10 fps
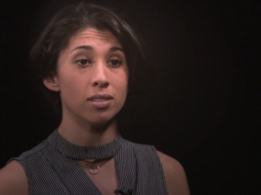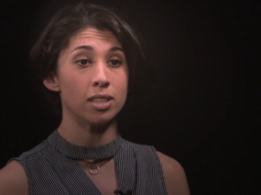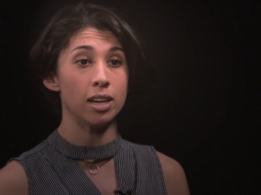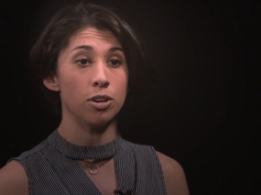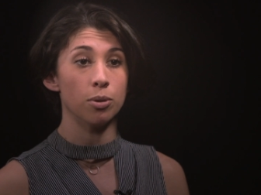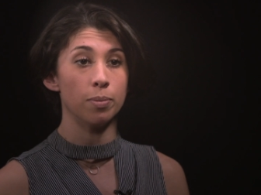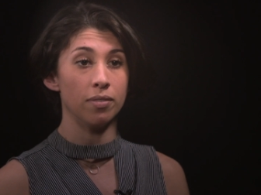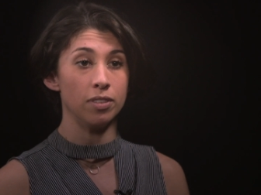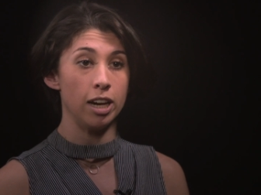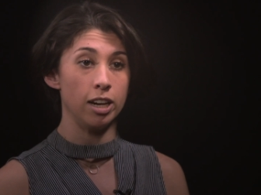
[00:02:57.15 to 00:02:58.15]
say you're
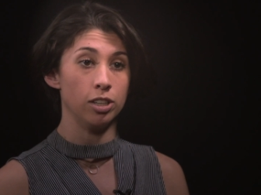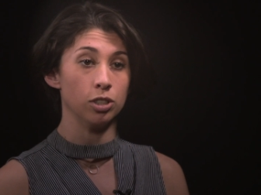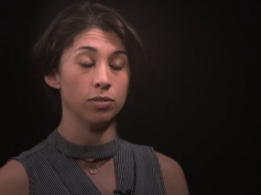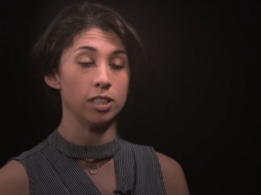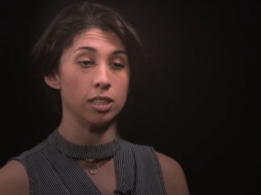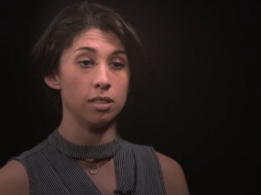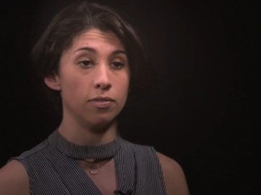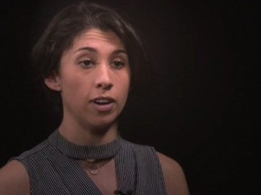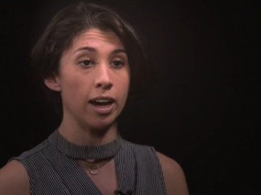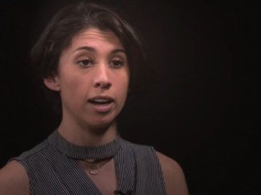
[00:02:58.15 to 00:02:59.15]
above the age of
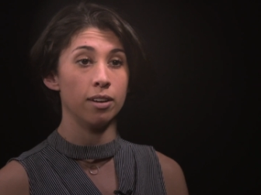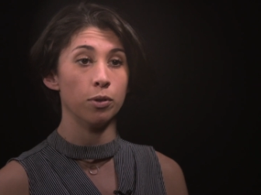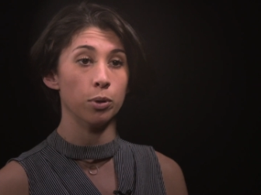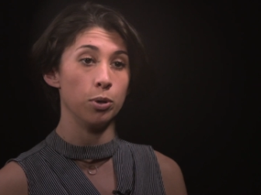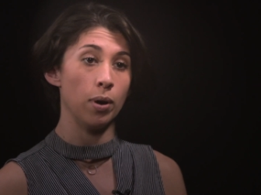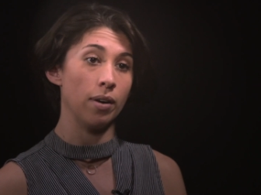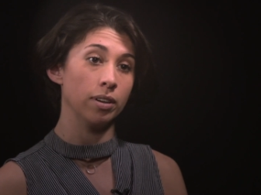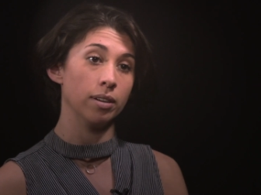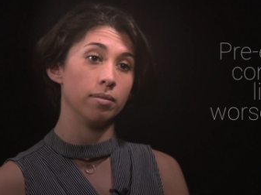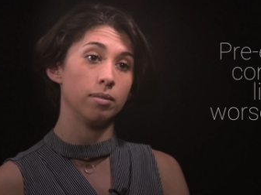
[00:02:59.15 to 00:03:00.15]
65 or you have
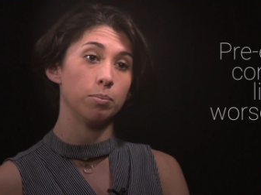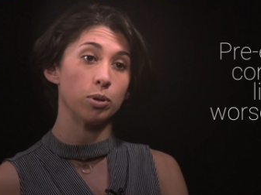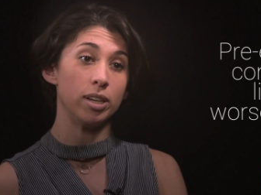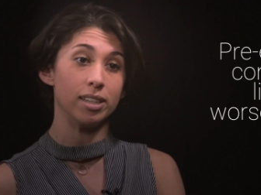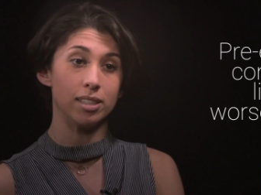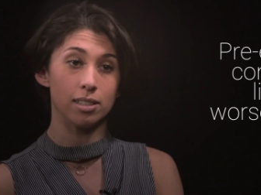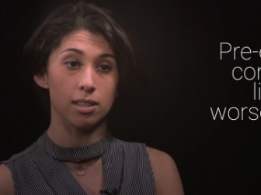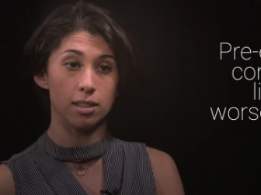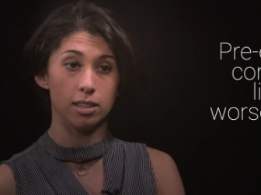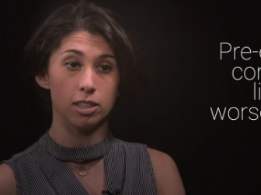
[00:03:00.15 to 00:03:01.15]
a pre existing